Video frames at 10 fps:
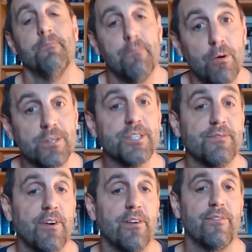Most
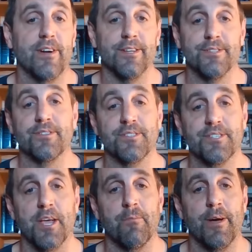of our friends are the
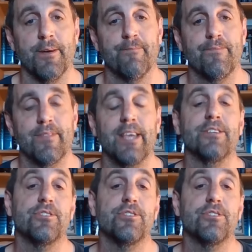same way.